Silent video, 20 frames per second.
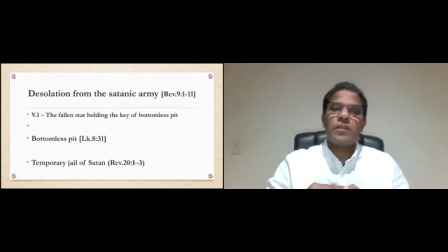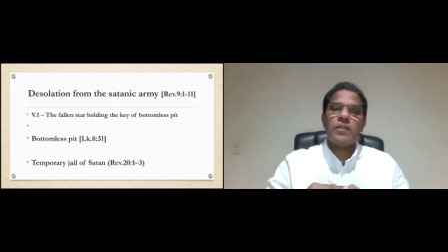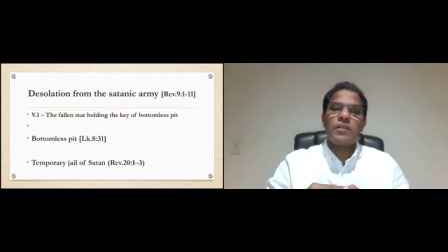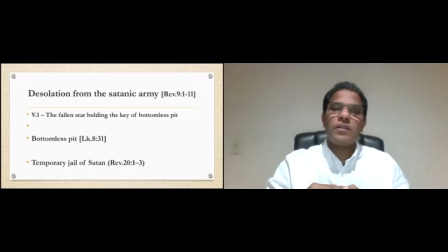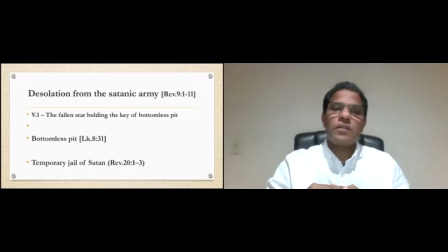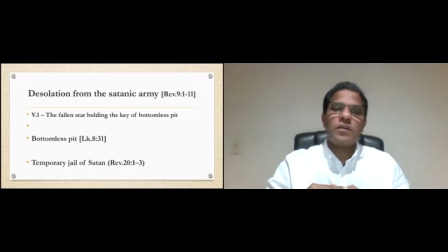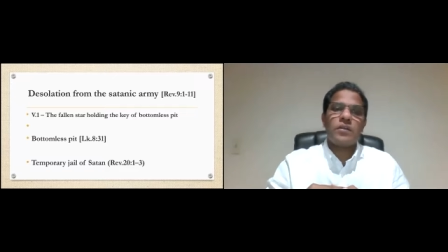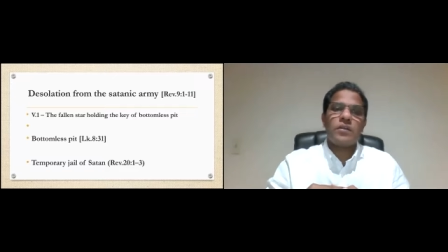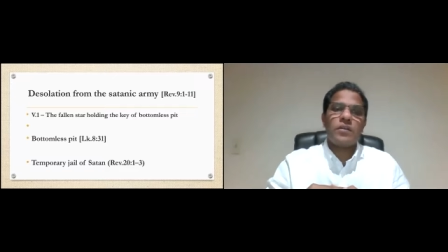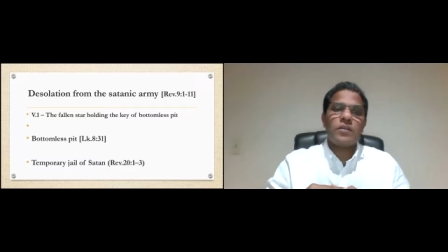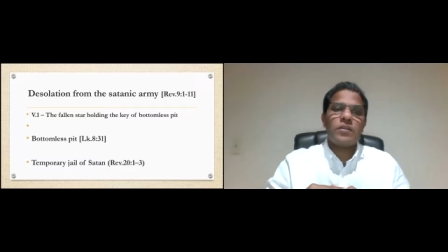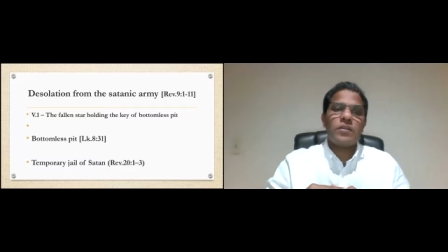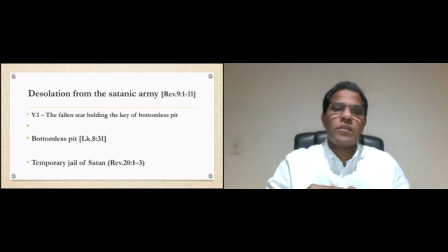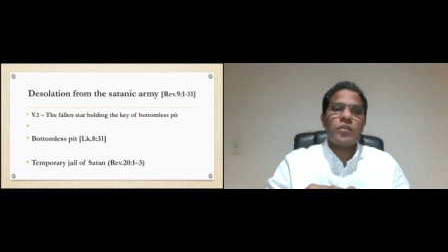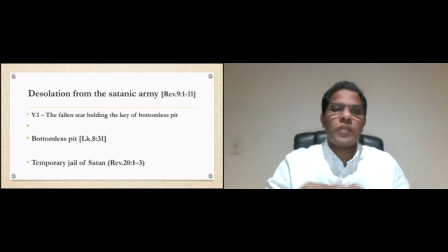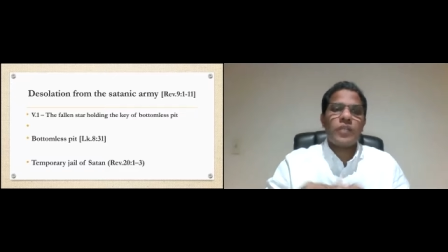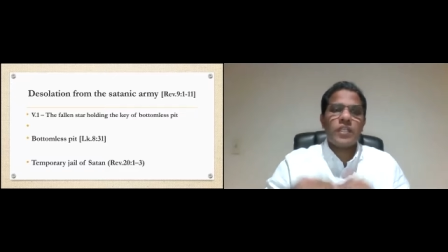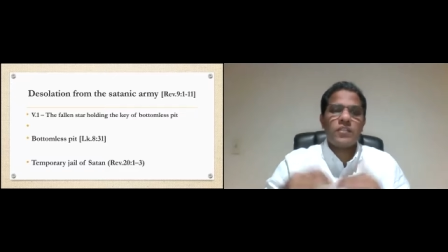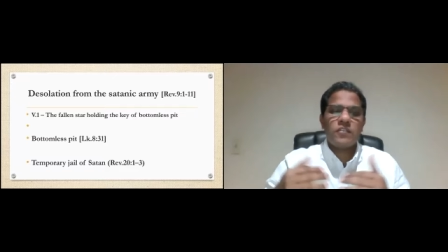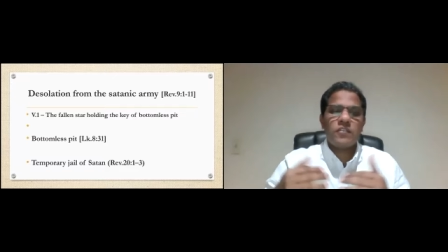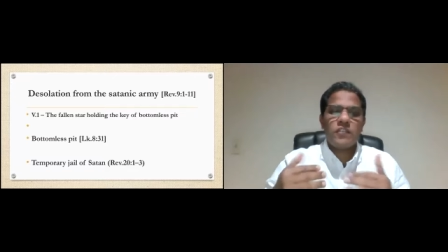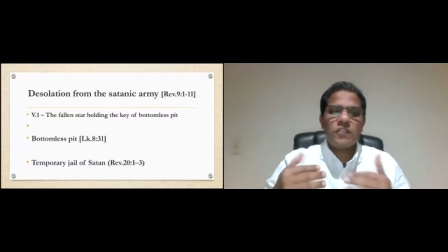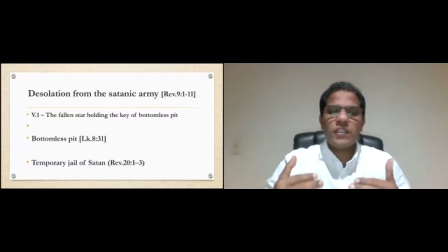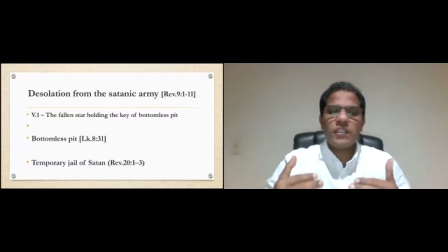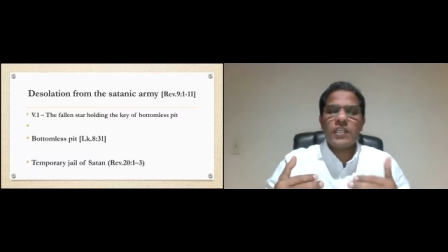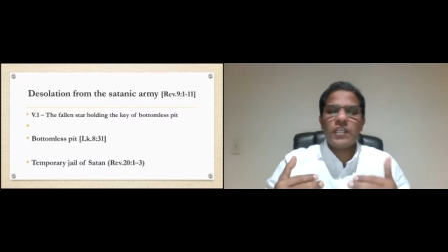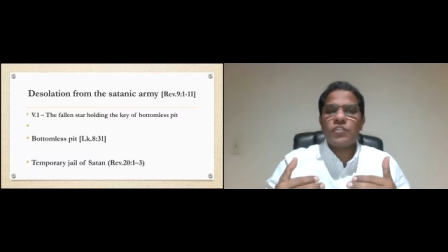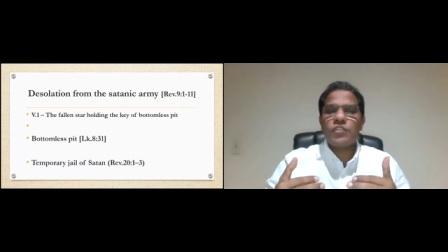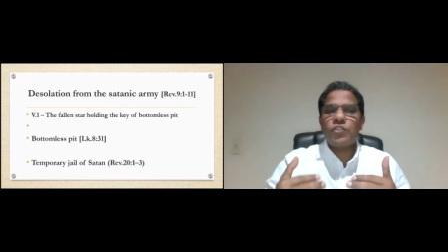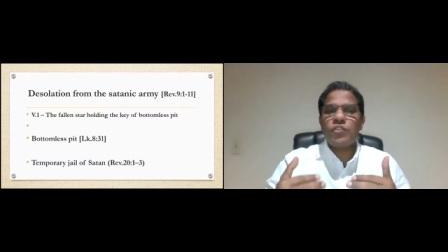You know, you can see
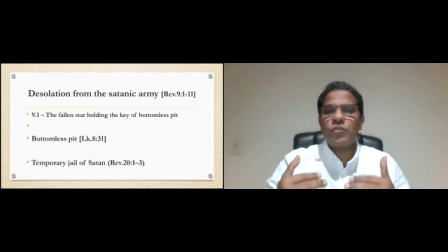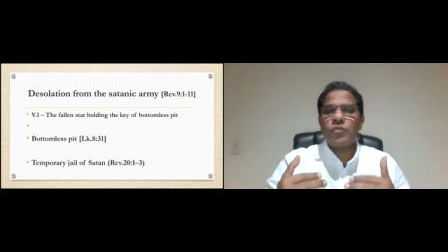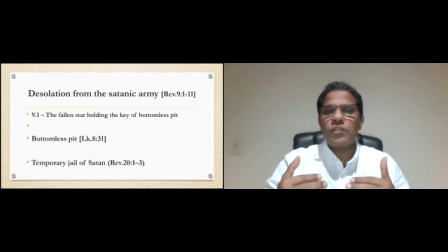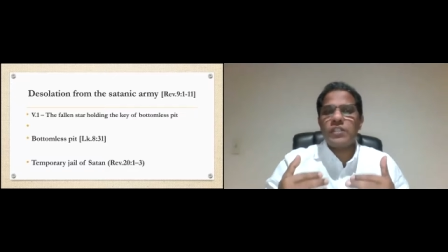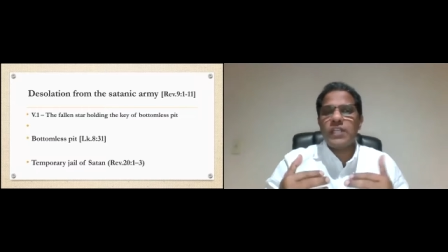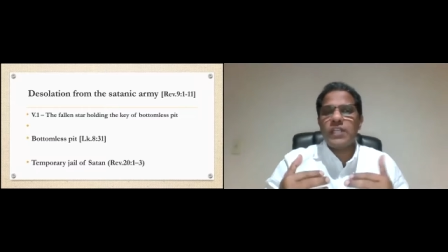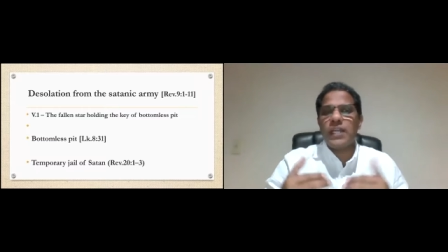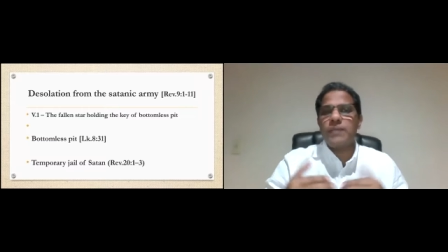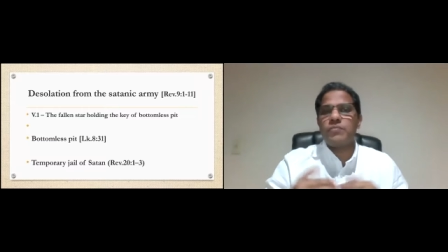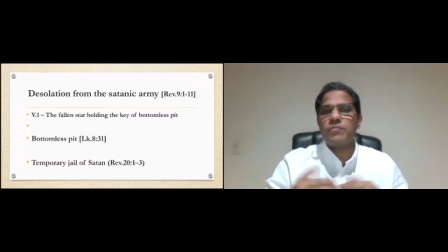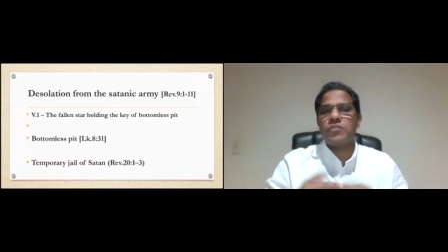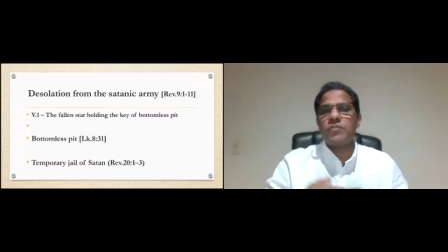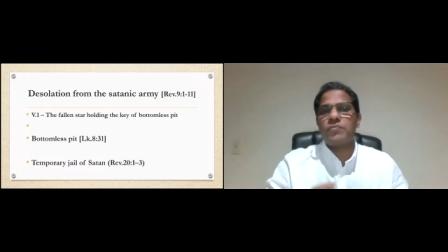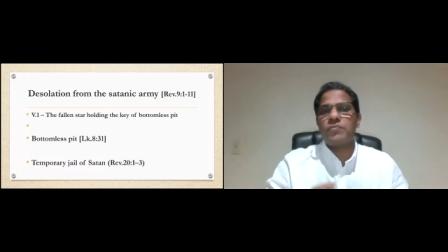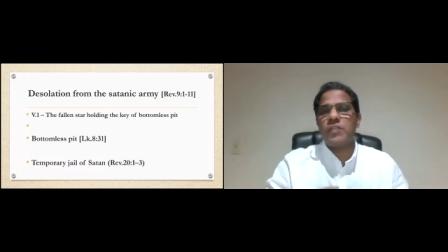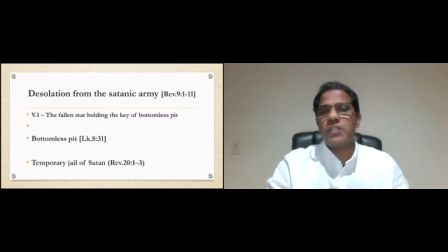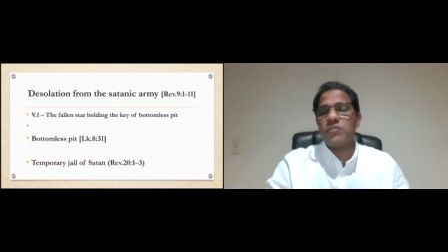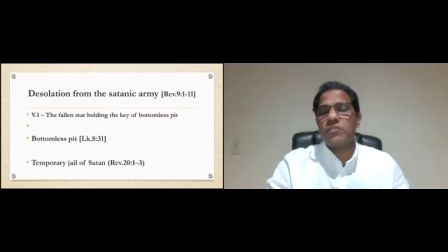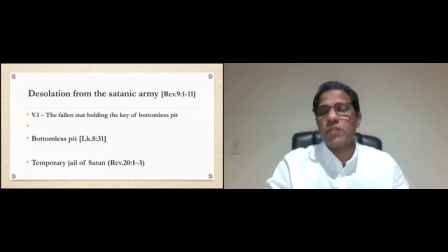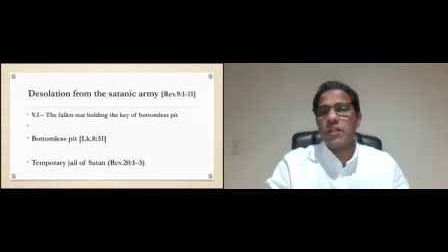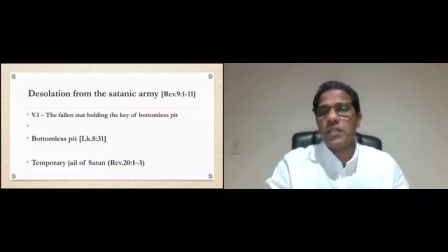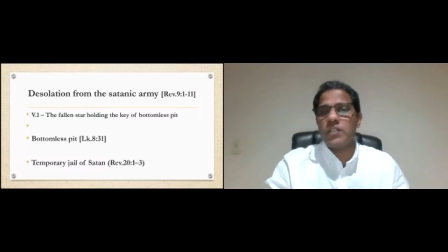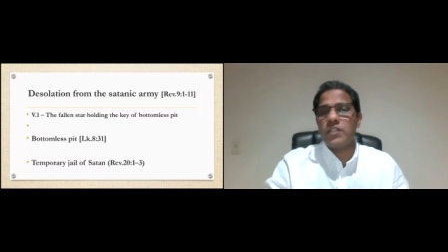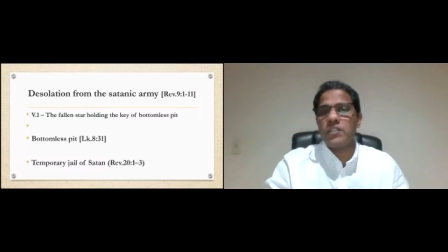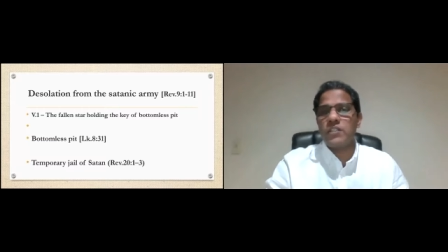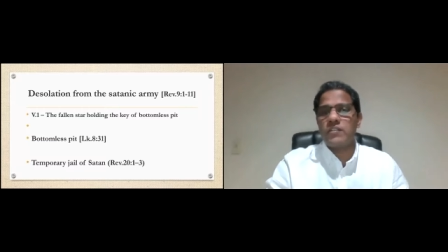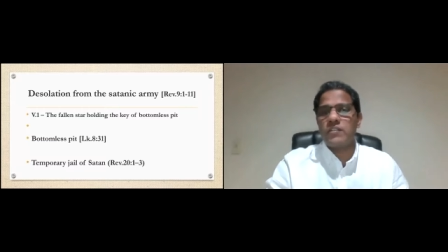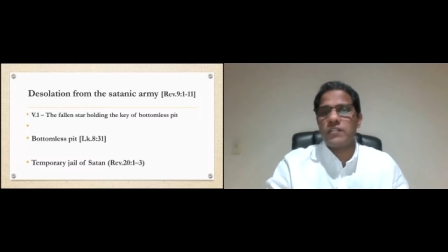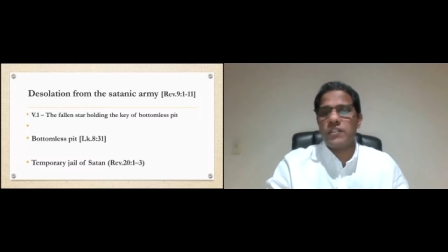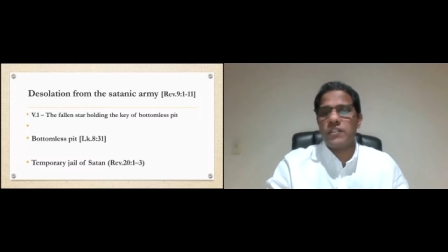the two types of
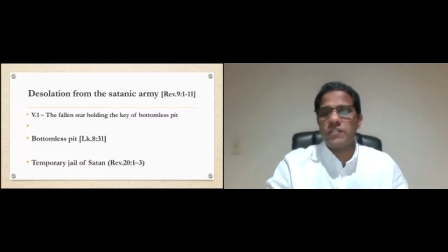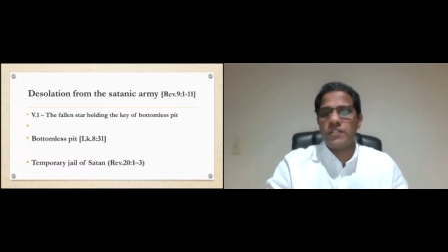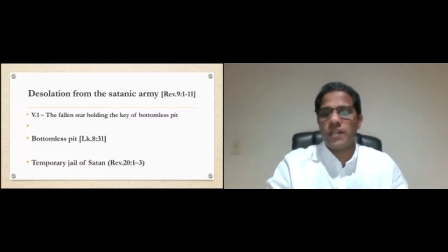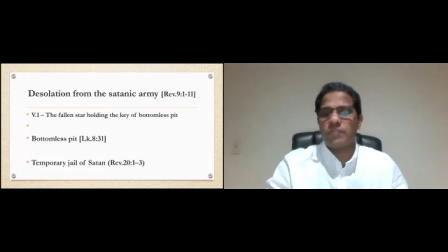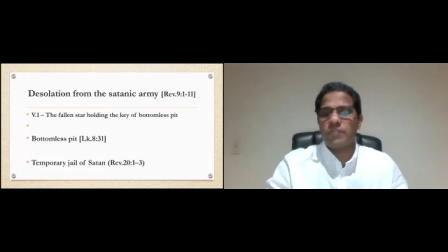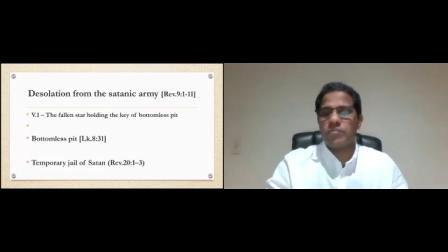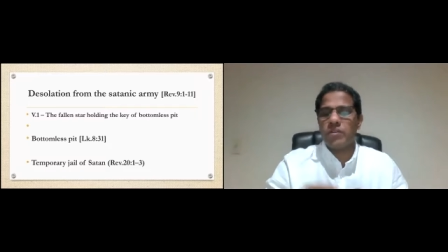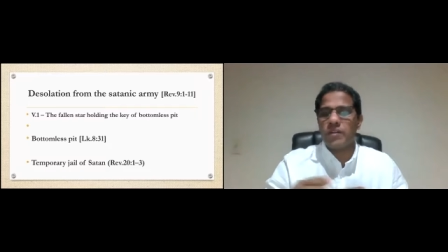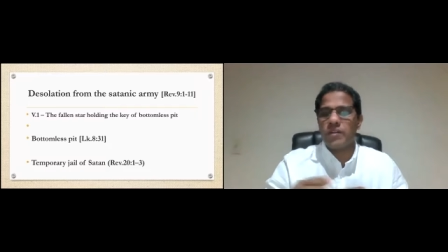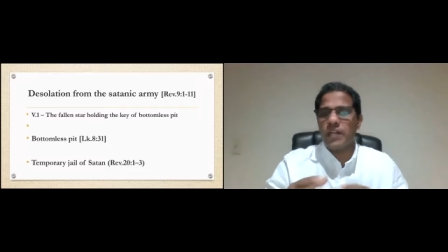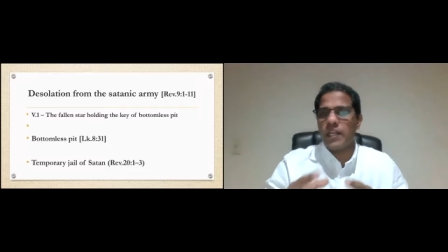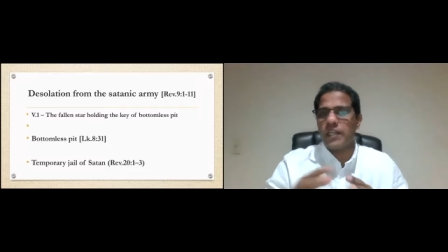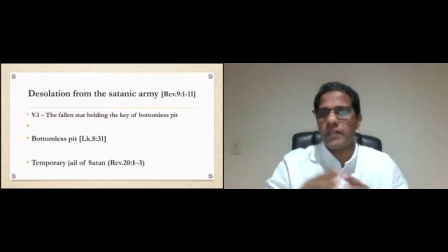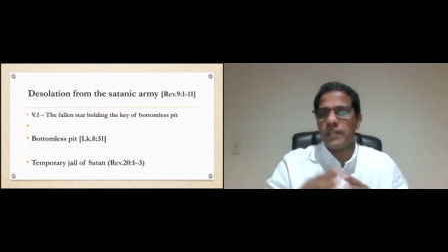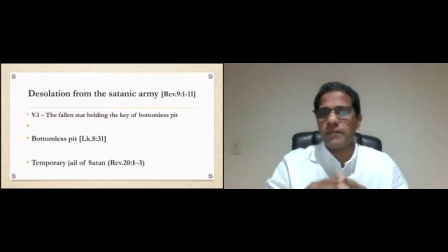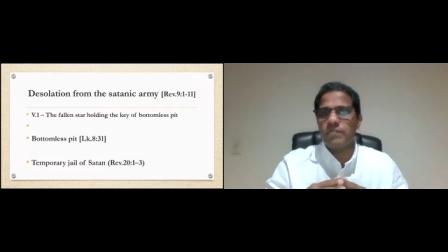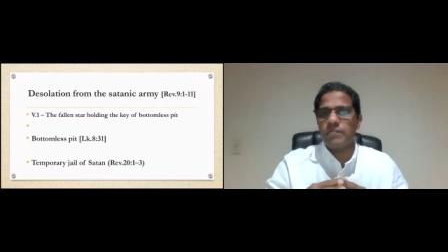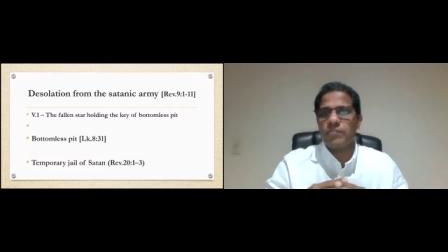desolations in chapter nine.